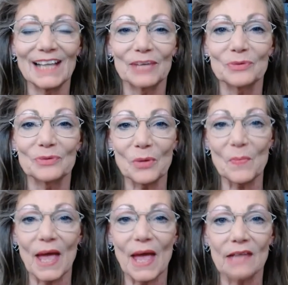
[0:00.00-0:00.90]
and
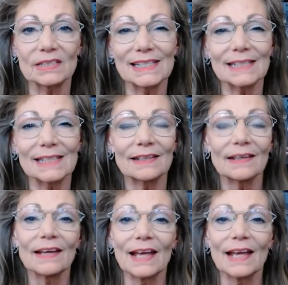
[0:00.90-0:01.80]
romantic
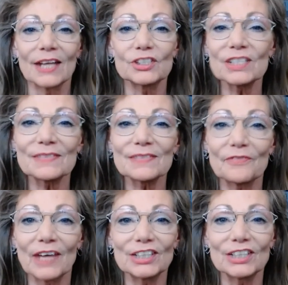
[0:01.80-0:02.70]
and just
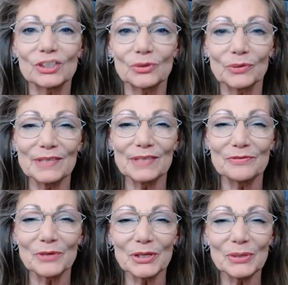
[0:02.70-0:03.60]
fun jewelry
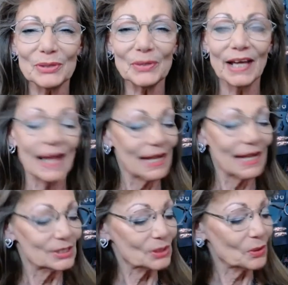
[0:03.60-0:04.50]
for you.
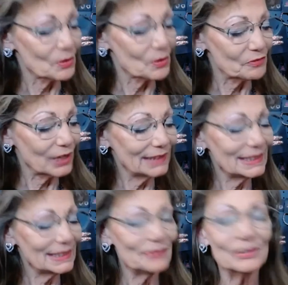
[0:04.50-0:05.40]
So,
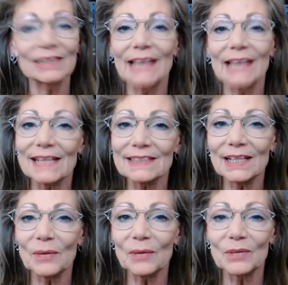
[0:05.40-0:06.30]
finally, for the last
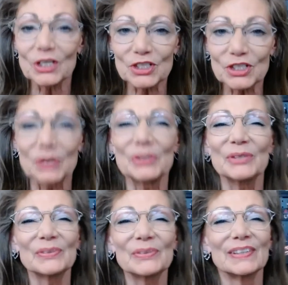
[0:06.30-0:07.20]
thing I want to show
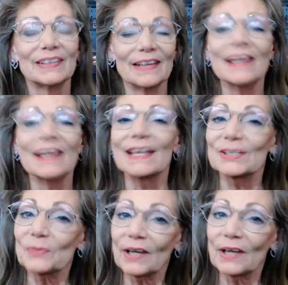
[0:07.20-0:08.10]
you
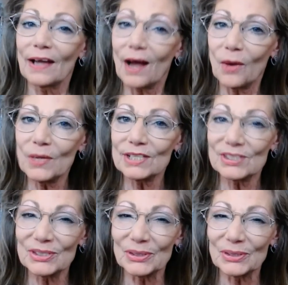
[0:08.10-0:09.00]
is what I
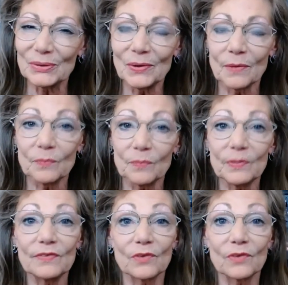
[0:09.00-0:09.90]
always do
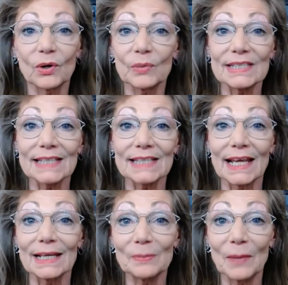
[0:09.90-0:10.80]
before we
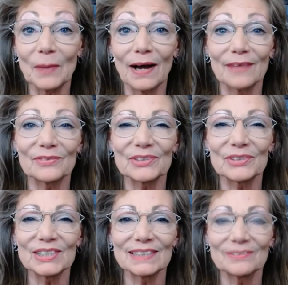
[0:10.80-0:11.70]
say goodbye for
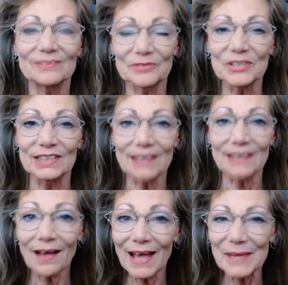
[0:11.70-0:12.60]
the for the
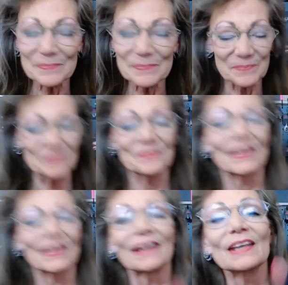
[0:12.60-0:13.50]
time.
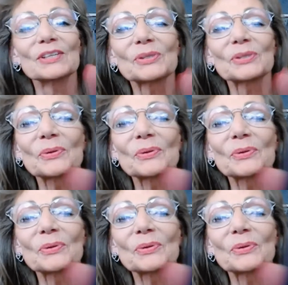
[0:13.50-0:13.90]
So